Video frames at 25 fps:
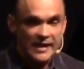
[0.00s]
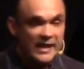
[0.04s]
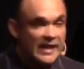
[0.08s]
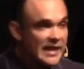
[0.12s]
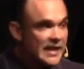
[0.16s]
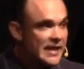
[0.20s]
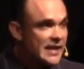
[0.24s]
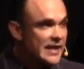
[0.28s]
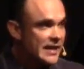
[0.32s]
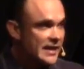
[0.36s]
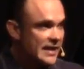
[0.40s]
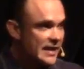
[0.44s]

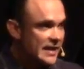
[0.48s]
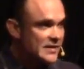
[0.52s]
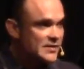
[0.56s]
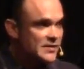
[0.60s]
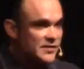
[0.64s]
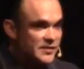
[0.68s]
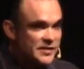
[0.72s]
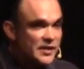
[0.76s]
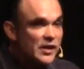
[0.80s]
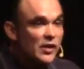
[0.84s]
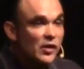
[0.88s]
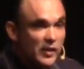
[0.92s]
He is
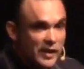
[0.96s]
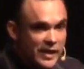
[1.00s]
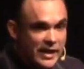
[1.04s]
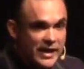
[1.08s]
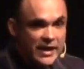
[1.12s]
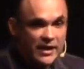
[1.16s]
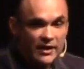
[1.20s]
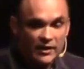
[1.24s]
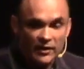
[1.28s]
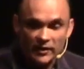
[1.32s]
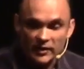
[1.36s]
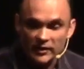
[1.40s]
still
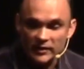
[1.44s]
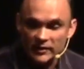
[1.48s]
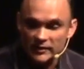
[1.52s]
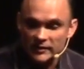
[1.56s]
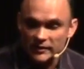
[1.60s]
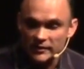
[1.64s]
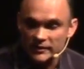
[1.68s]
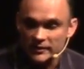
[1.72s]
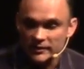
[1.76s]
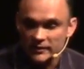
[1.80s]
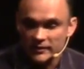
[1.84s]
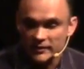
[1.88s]
here
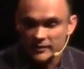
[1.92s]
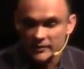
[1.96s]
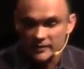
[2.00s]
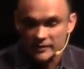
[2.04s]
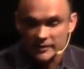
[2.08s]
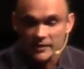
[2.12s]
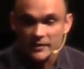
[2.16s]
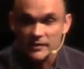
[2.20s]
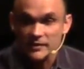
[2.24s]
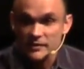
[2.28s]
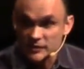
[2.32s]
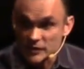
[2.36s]

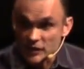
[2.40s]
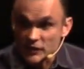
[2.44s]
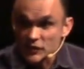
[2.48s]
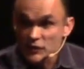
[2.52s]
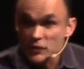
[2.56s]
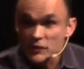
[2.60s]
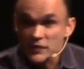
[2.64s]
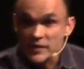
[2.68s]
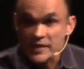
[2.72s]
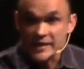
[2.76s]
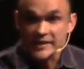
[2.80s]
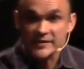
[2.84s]
to
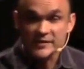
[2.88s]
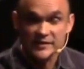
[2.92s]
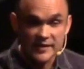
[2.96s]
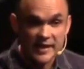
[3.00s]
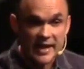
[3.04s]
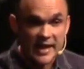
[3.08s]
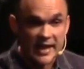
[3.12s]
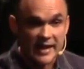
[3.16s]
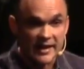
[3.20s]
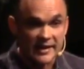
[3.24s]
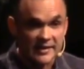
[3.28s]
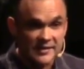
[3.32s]
do these
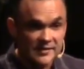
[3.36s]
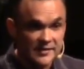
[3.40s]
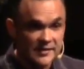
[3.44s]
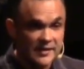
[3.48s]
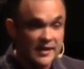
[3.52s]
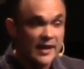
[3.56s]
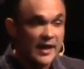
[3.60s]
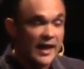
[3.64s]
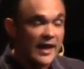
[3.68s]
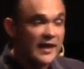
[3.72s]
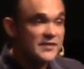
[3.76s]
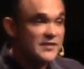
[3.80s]
things,
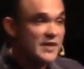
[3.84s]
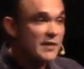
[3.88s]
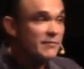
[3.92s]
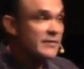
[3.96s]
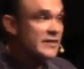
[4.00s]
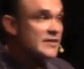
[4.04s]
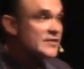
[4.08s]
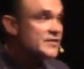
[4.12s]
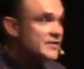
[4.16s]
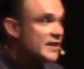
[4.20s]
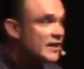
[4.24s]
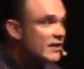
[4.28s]

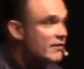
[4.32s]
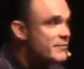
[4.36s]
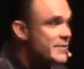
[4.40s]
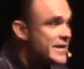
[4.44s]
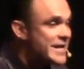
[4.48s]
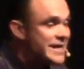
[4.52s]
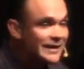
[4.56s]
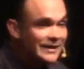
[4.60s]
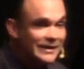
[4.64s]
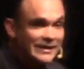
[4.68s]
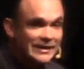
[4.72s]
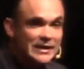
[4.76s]
except instead of
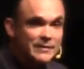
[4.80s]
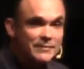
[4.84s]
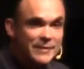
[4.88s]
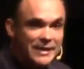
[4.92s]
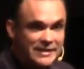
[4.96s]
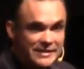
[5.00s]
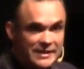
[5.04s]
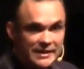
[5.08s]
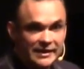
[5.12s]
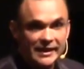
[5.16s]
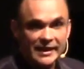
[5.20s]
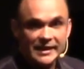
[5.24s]
being
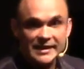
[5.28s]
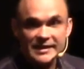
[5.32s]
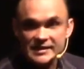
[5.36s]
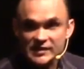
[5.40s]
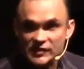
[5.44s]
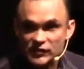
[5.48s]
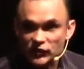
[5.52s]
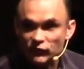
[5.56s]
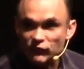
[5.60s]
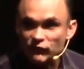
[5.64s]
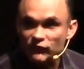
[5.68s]
limited in his